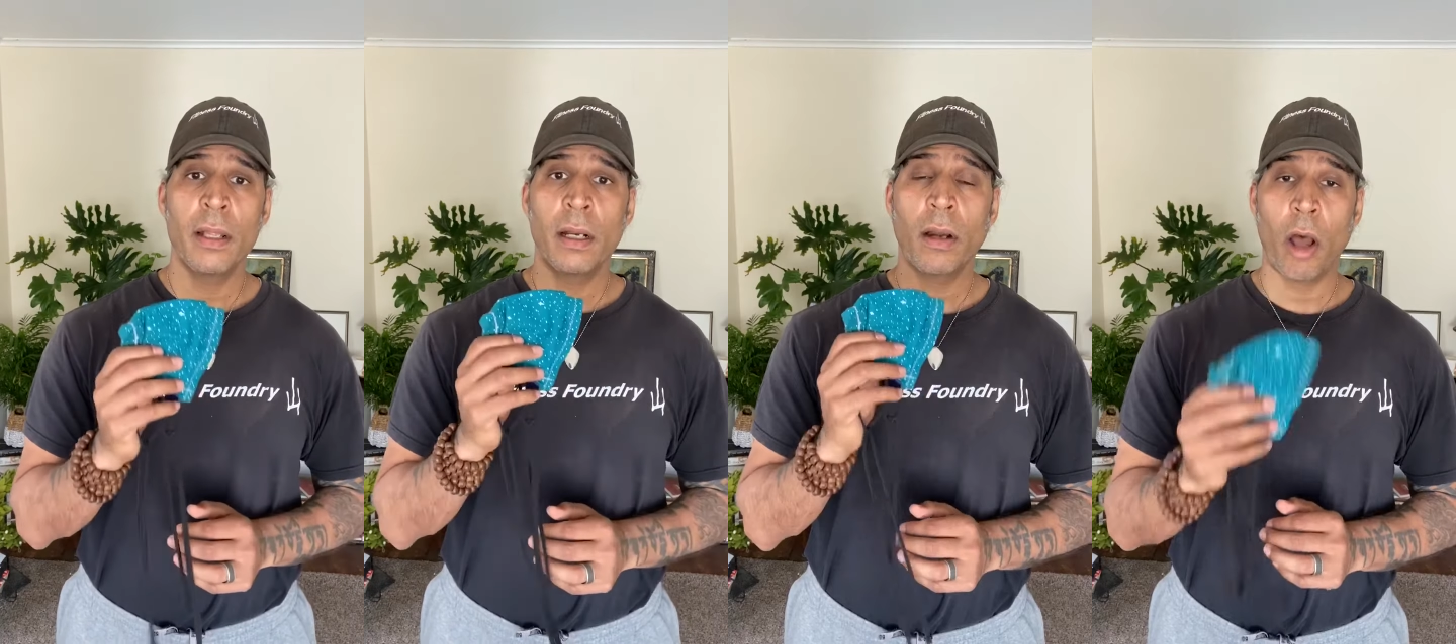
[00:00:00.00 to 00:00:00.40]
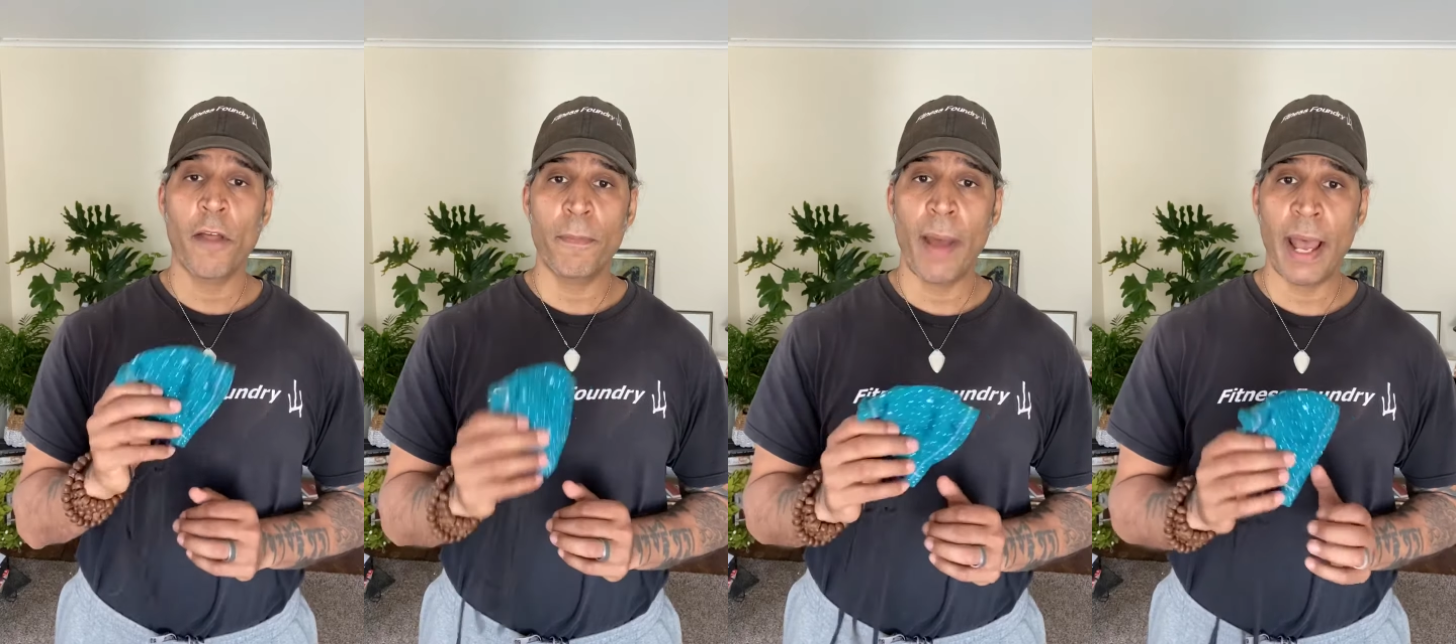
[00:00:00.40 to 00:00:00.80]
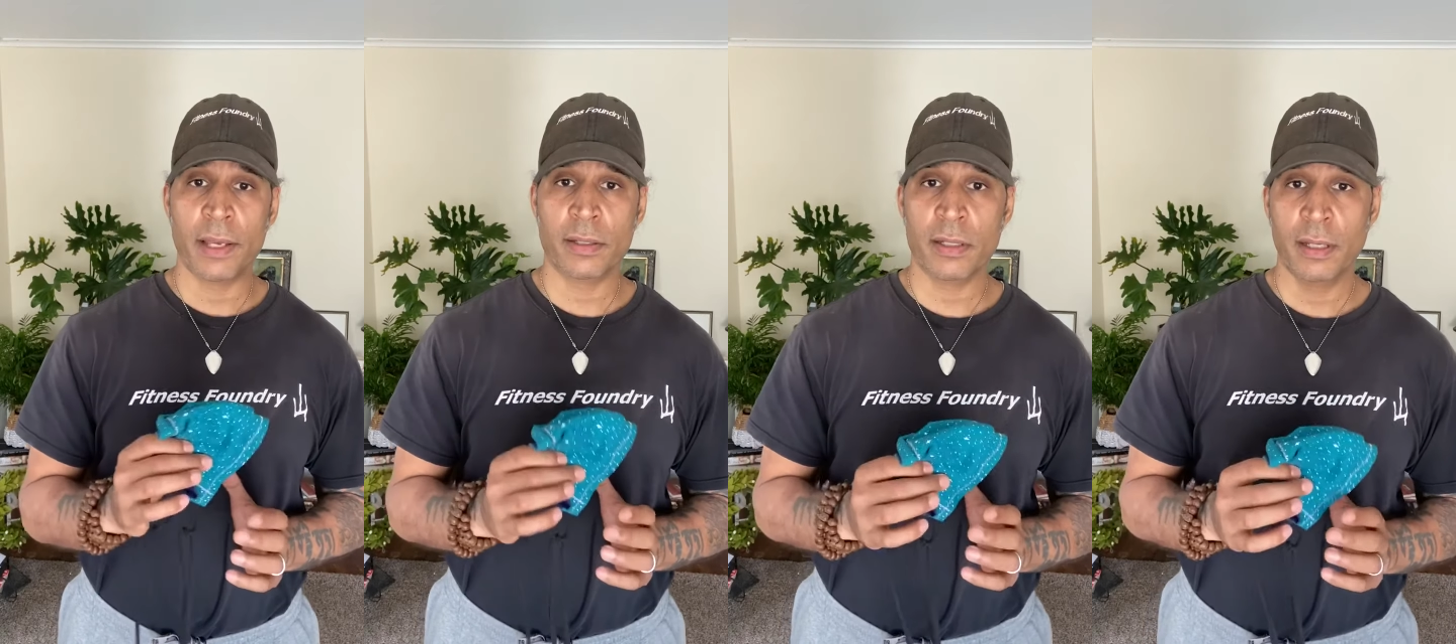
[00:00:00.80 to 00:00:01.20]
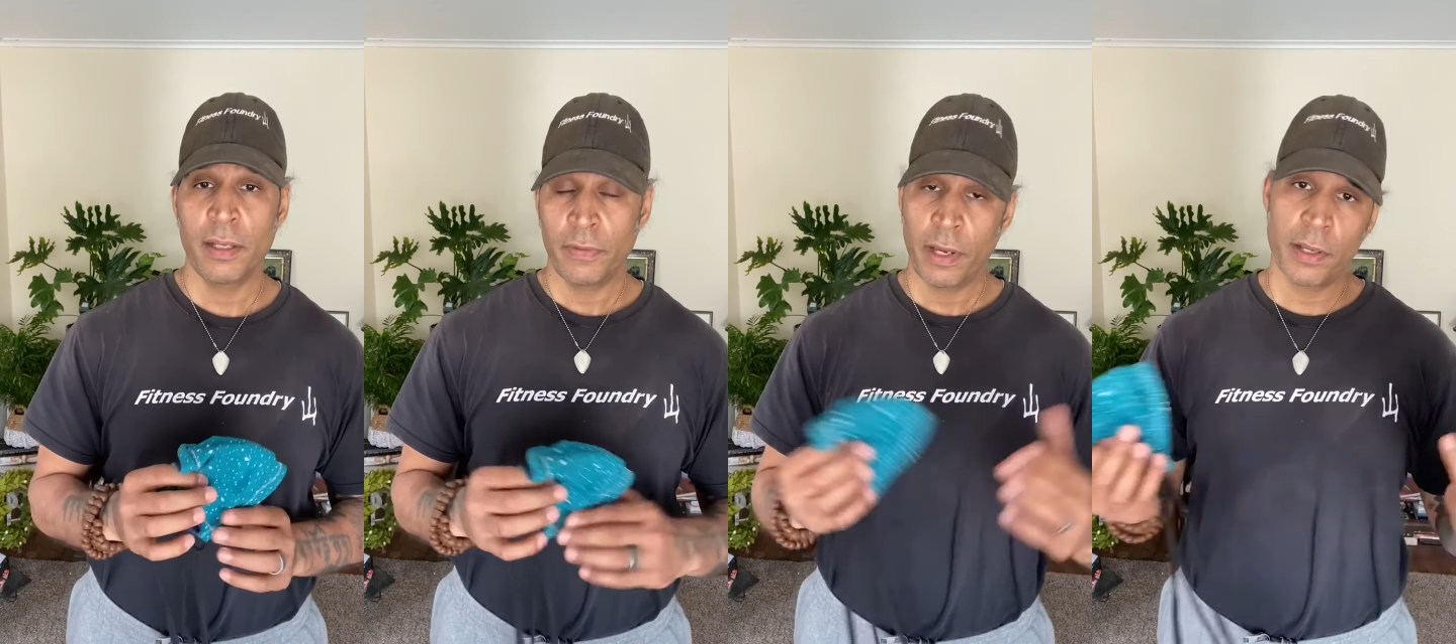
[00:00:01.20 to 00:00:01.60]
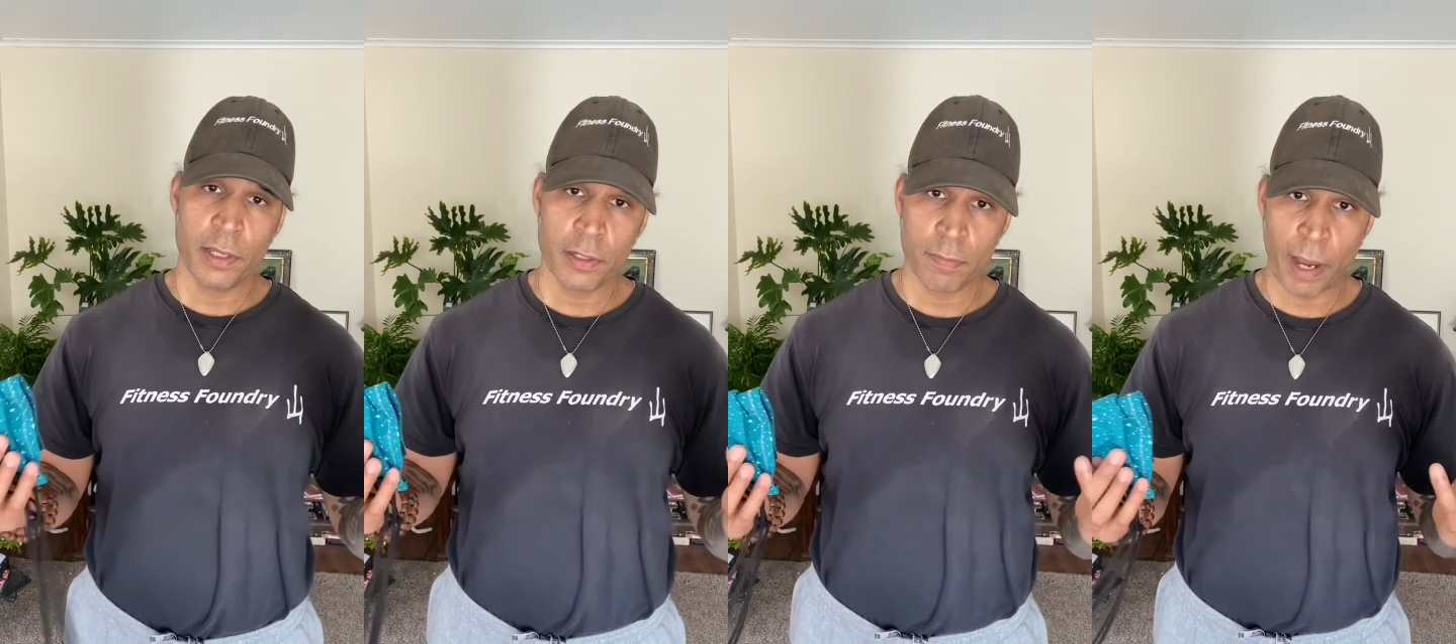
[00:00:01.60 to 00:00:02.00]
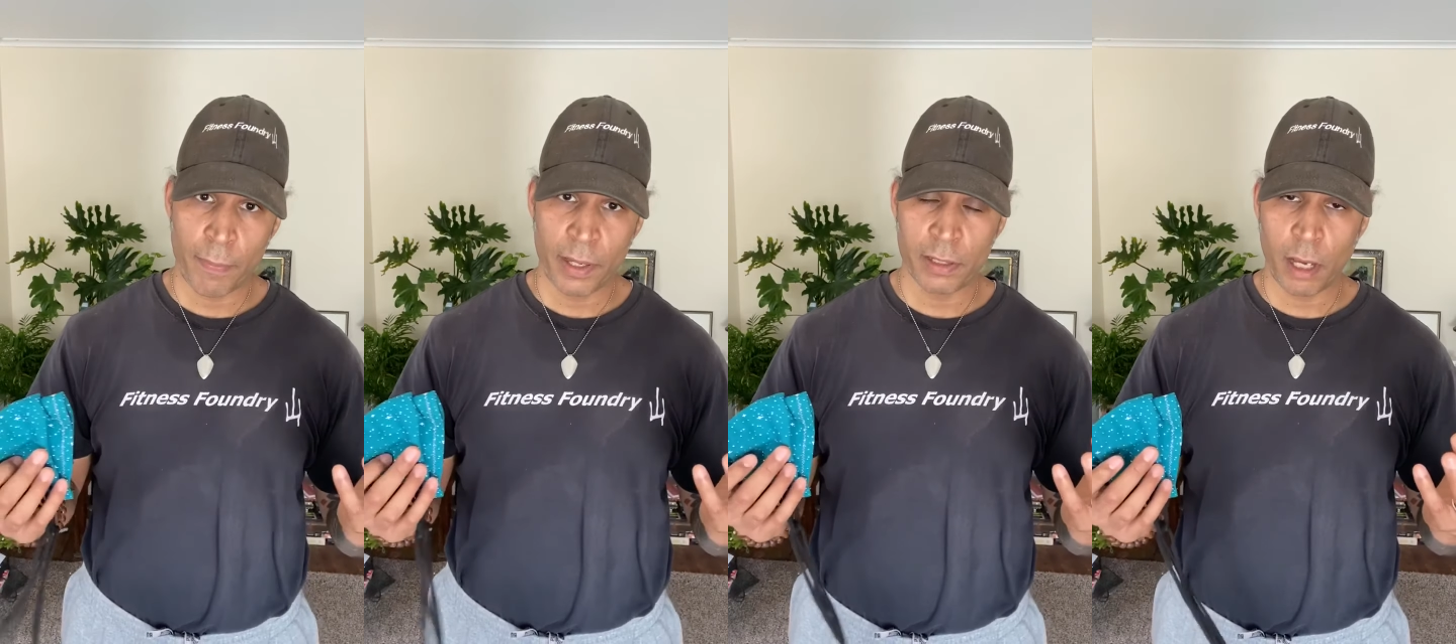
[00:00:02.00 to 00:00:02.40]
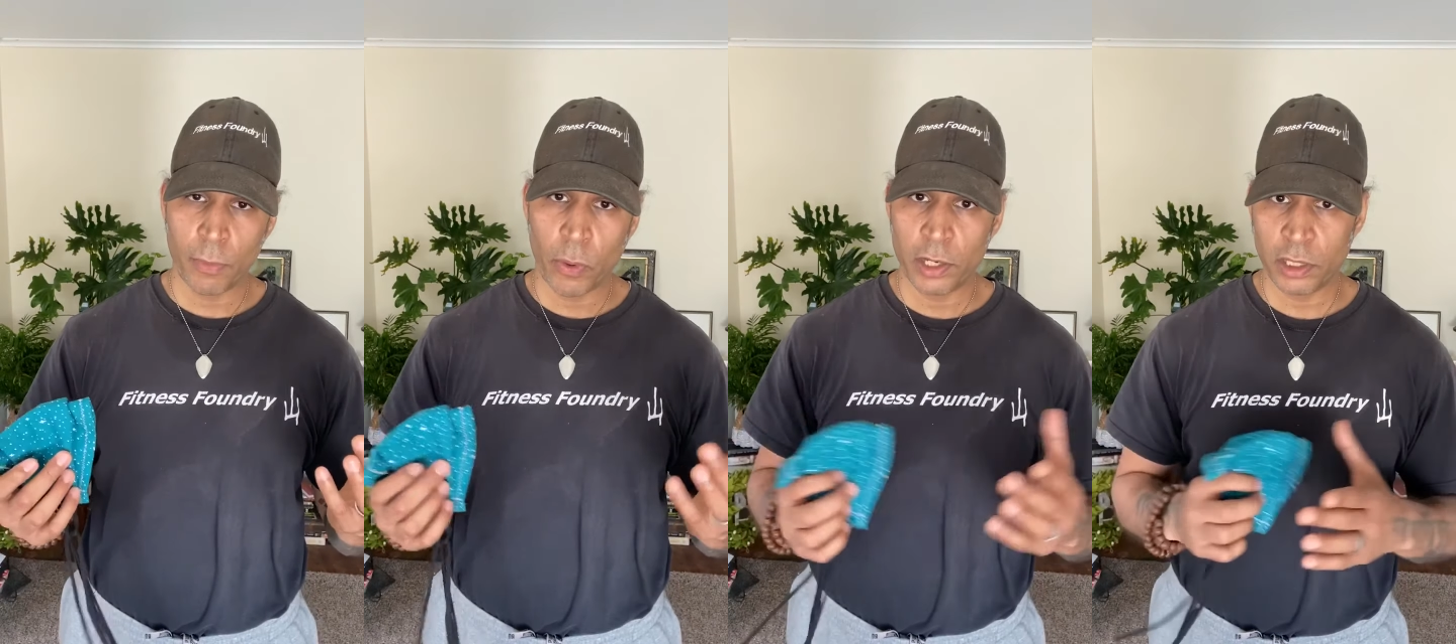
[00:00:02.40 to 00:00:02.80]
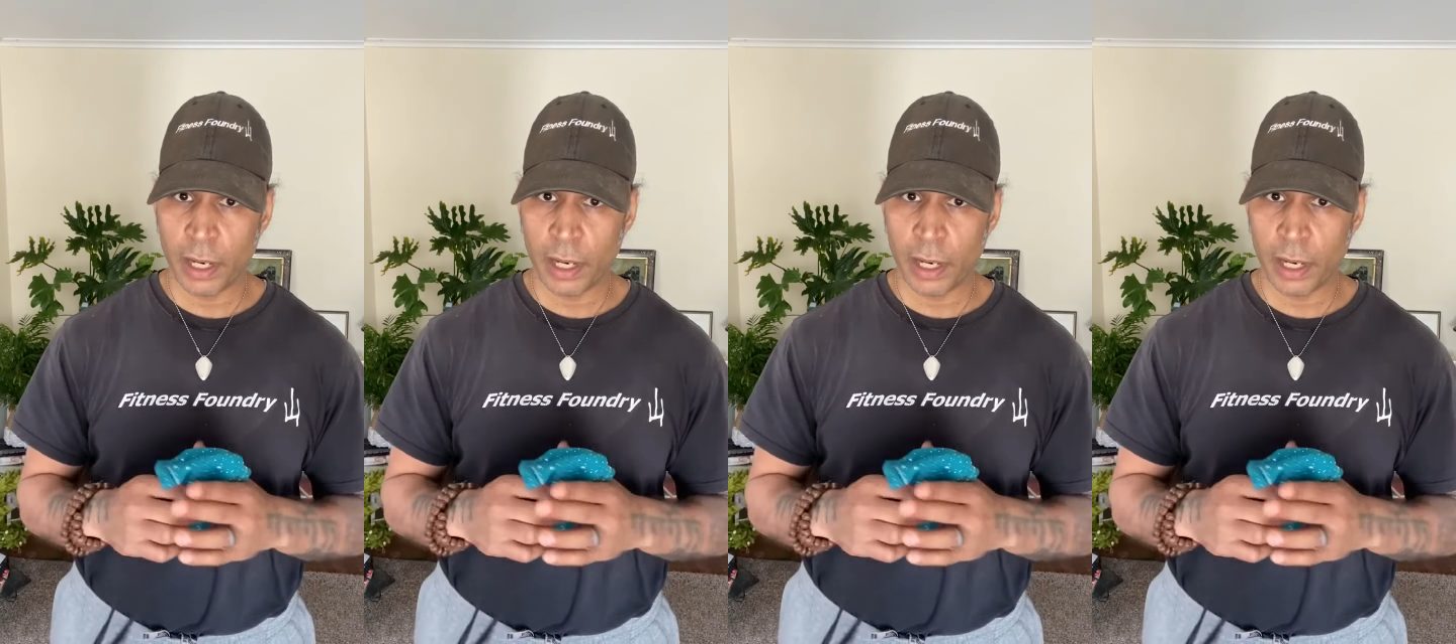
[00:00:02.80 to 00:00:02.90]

cloth masks? This might be a dumb question.